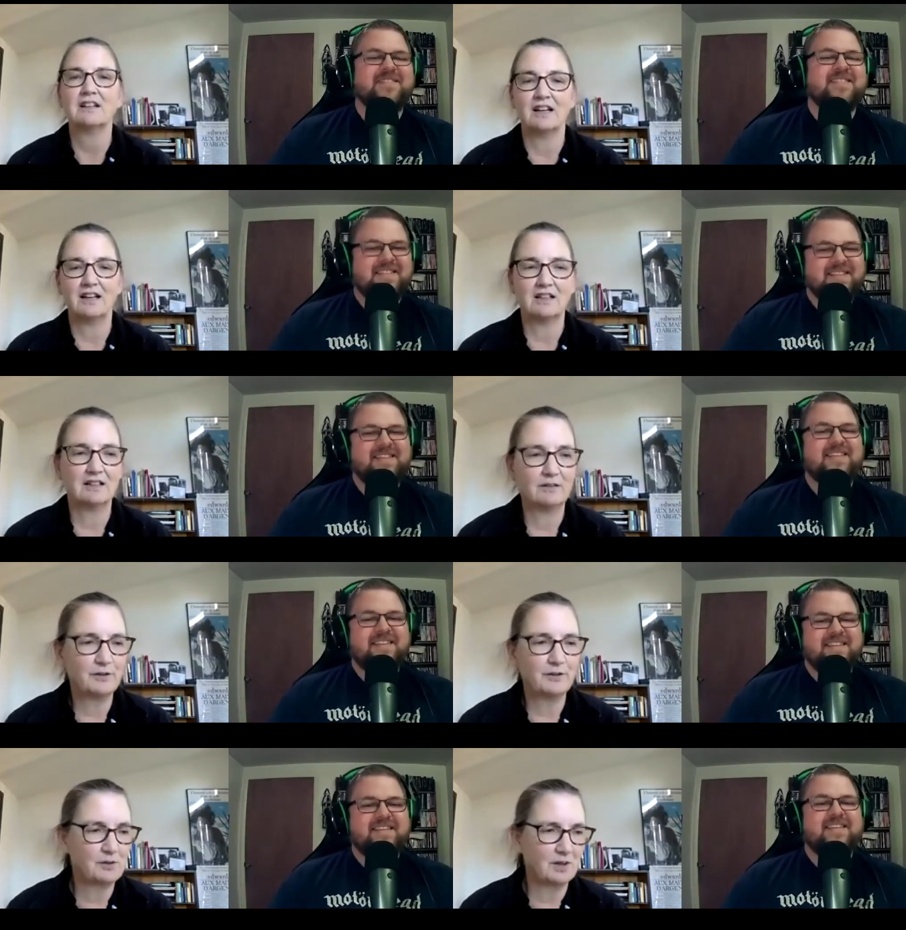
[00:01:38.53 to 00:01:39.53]
Speaker 1: And, uh, I've been
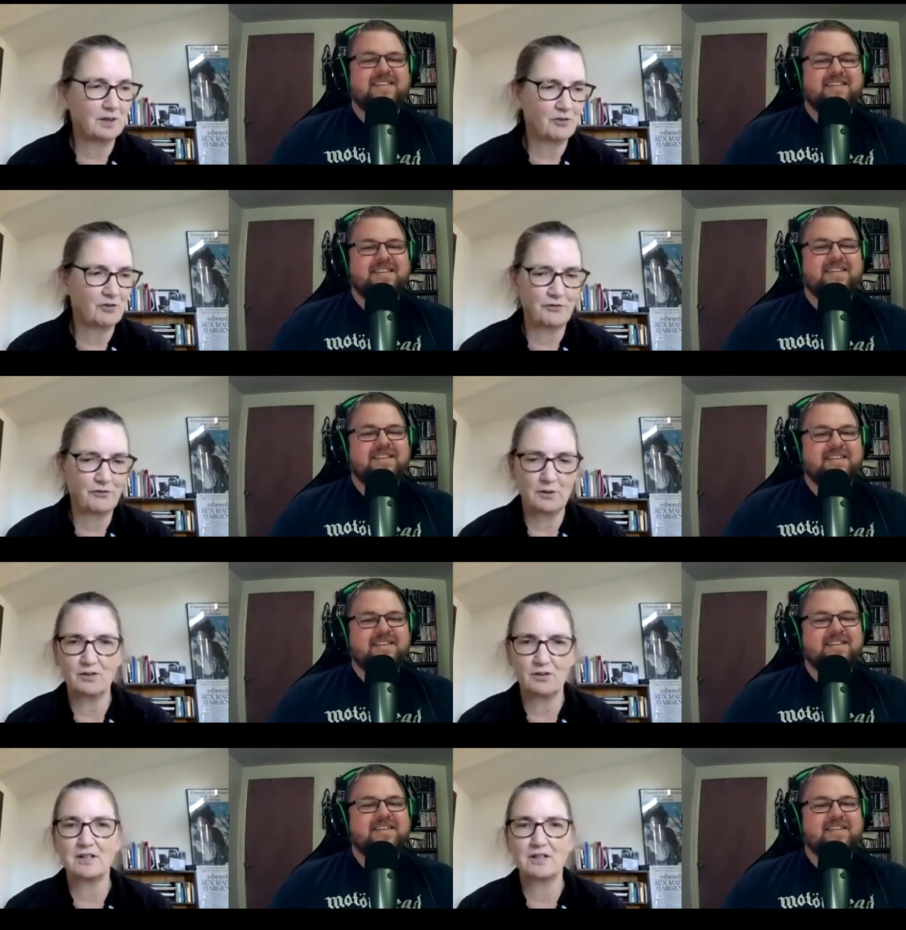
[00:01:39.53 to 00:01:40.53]
doing it for a few
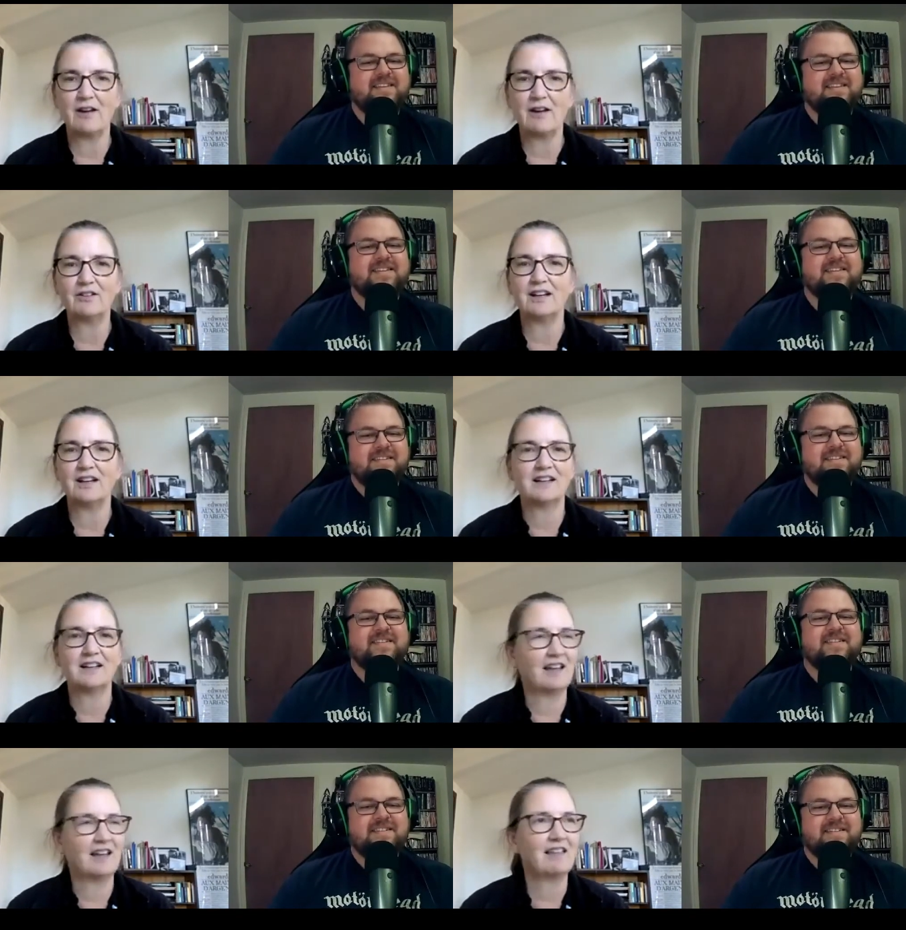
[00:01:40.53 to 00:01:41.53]
years now, and I
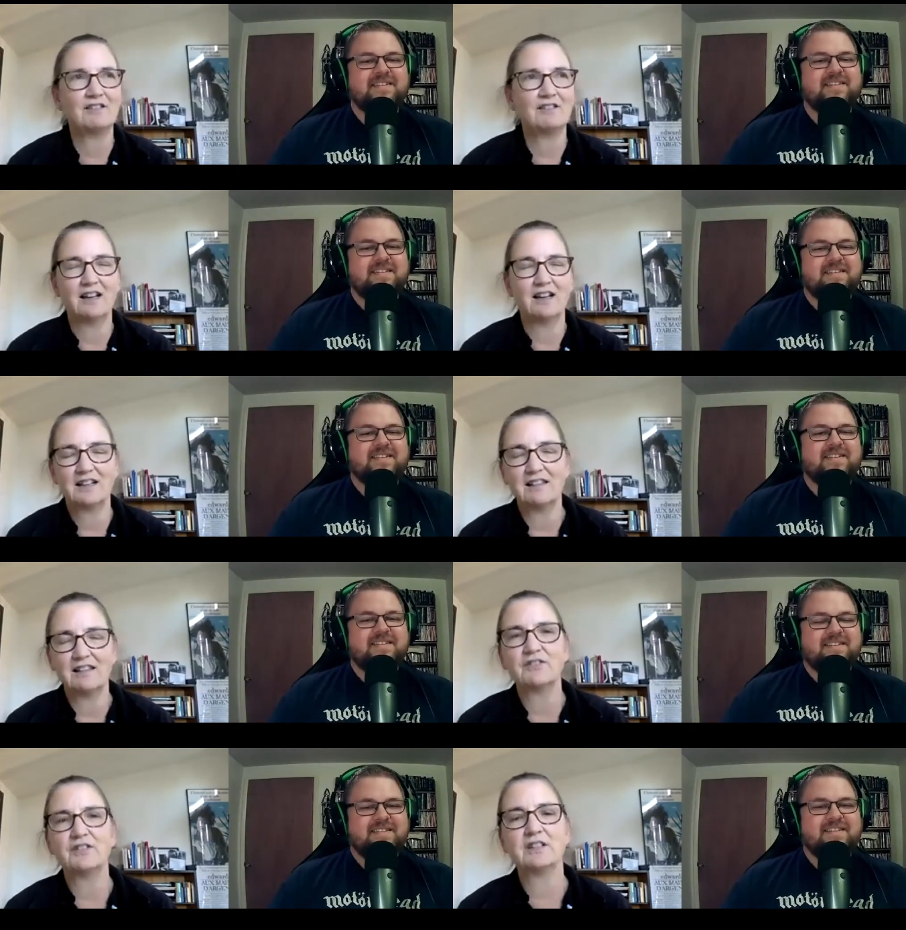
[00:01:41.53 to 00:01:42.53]
love and I love
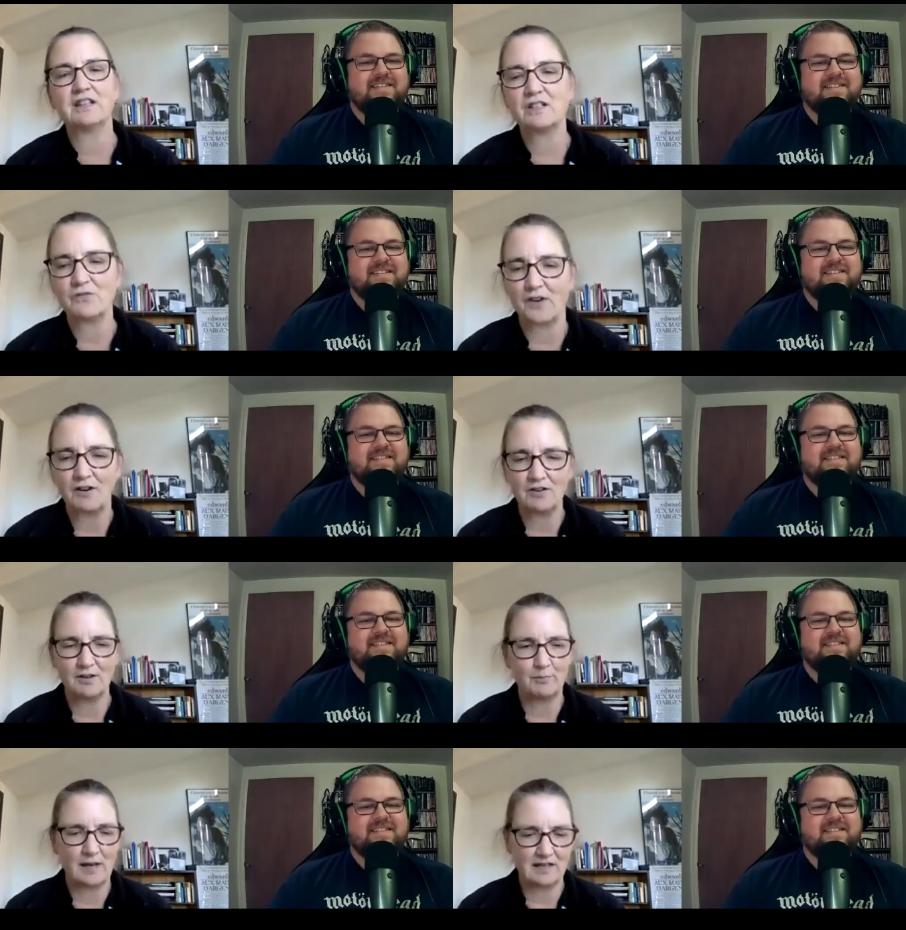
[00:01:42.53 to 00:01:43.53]
it, and it's very
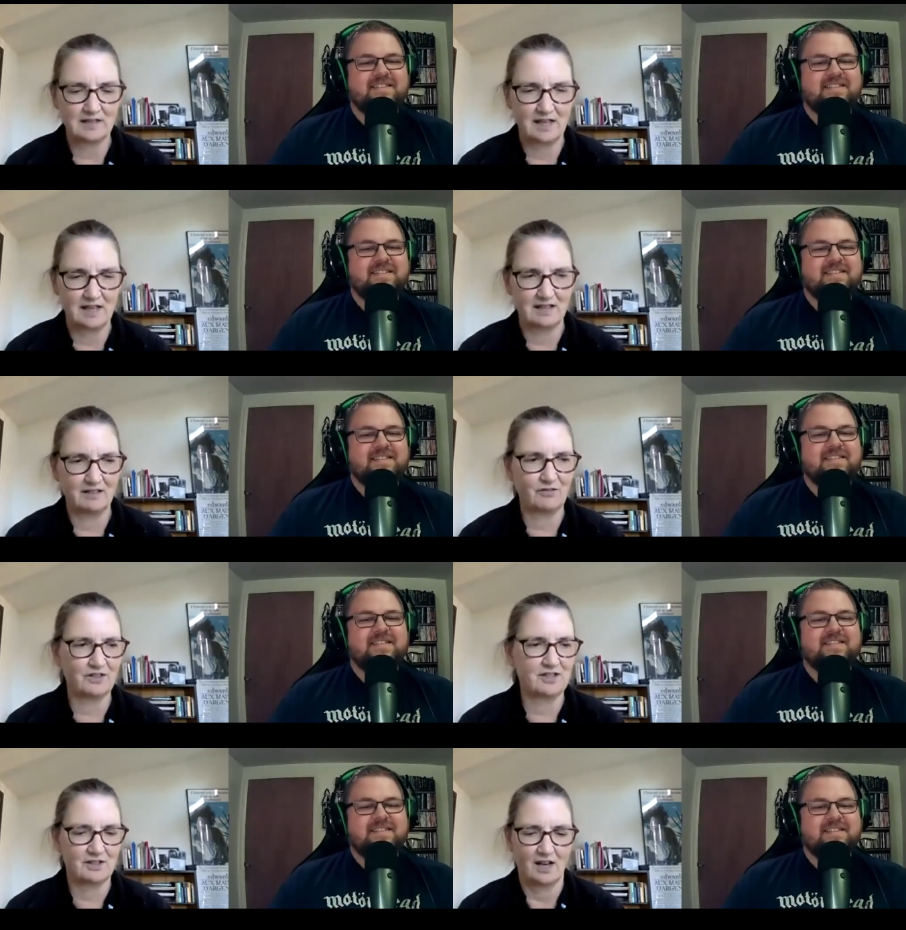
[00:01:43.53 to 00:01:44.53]
meditative.
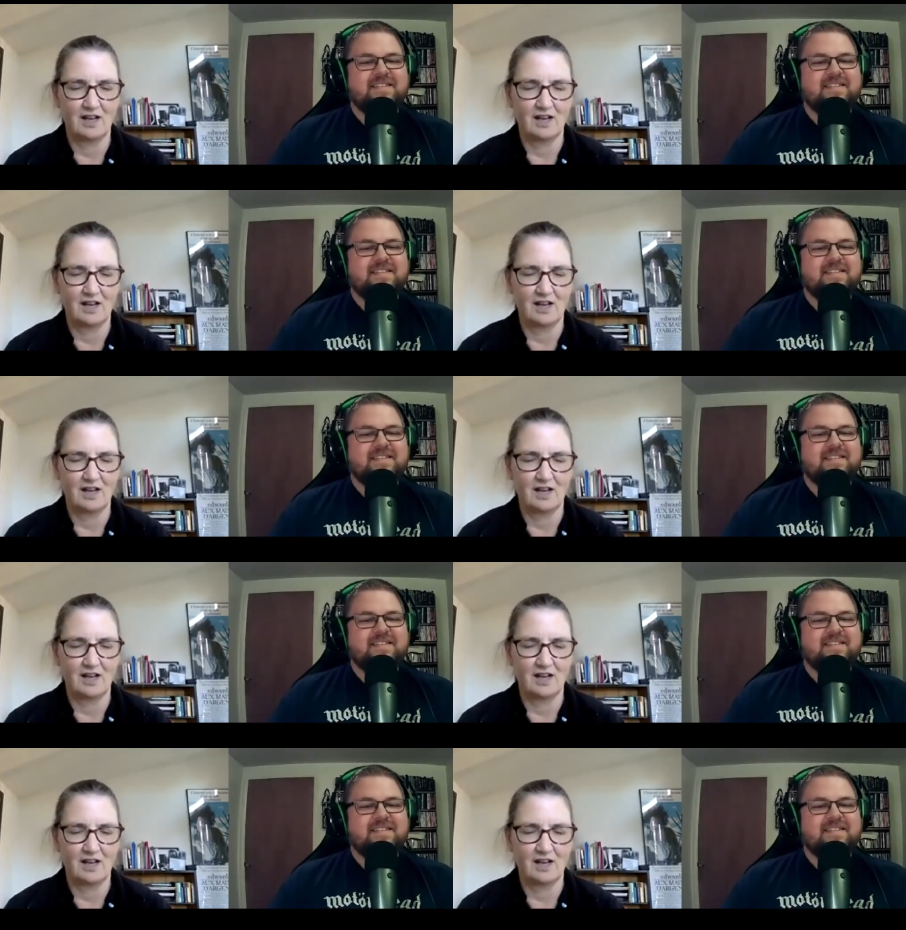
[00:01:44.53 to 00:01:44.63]
It's